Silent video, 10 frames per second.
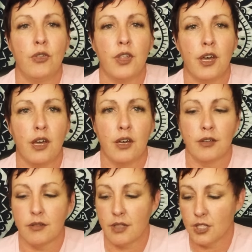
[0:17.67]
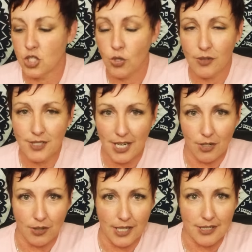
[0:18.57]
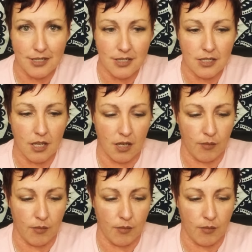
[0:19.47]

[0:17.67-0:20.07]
the intuitive tarot lessons.